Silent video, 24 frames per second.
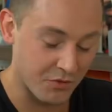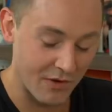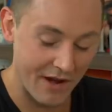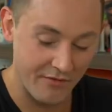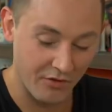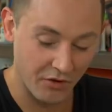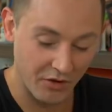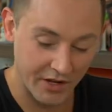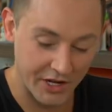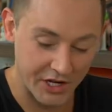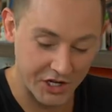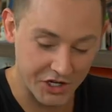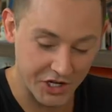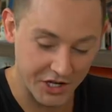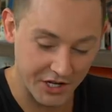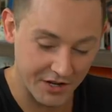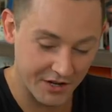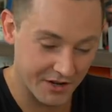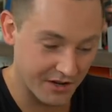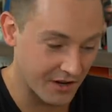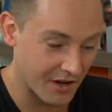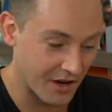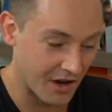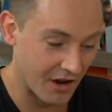revelation
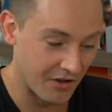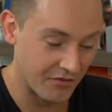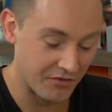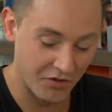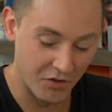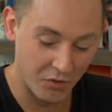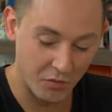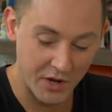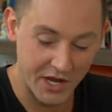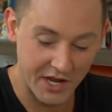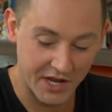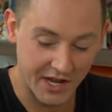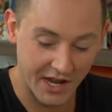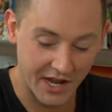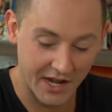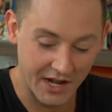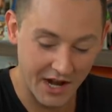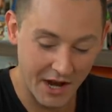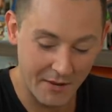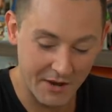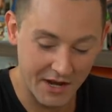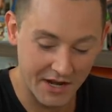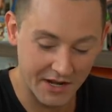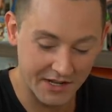of the weekend.
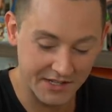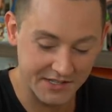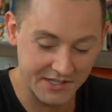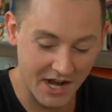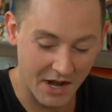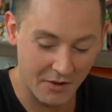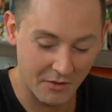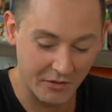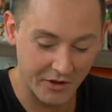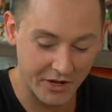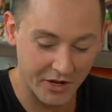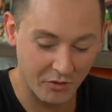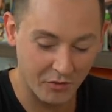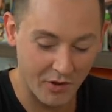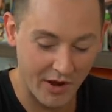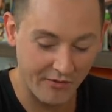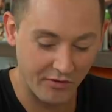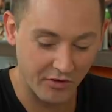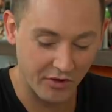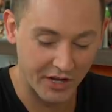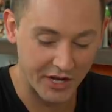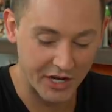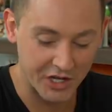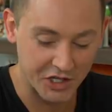I mean, it's not really a
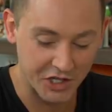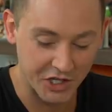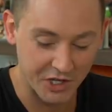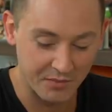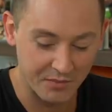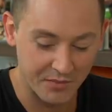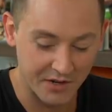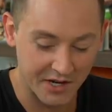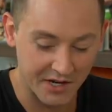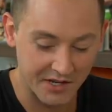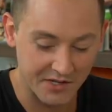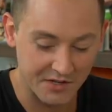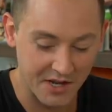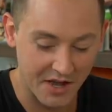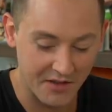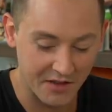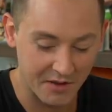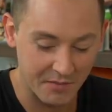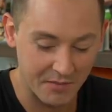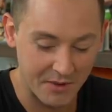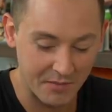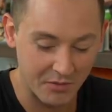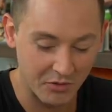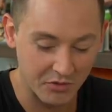revelation because I
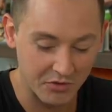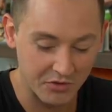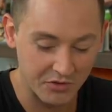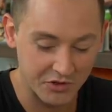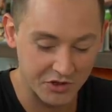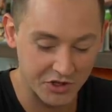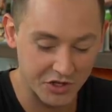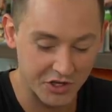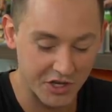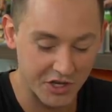think people should